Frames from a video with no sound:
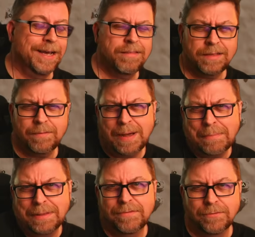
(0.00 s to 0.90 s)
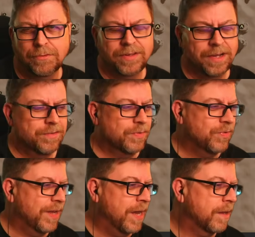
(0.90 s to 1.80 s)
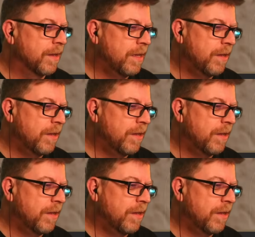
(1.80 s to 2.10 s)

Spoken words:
I think that might be the full size of a stack.